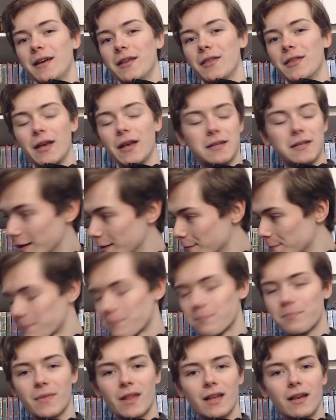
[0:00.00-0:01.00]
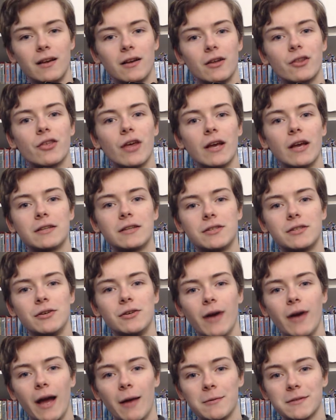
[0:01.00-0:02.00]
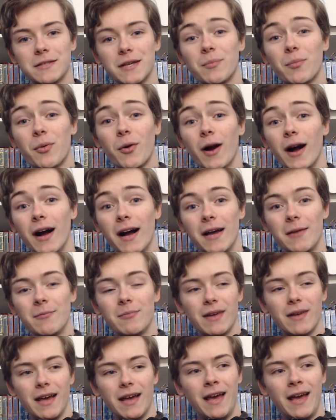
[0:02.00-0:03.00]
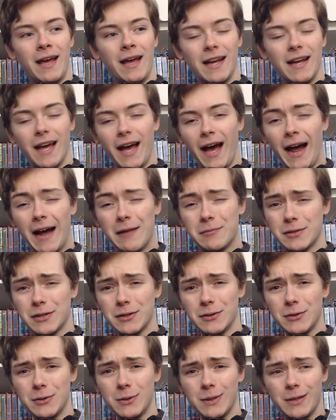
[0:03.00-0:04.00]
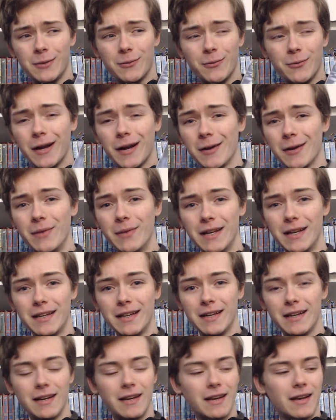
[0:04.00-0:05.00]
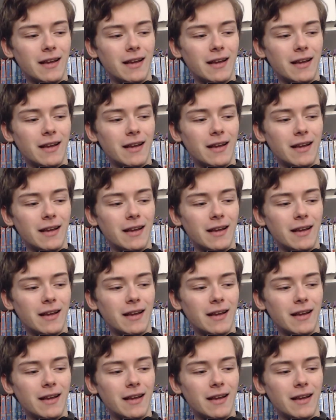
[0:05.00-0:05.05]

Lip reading: thanks to Amazon Prime, and I absolutely recommend it.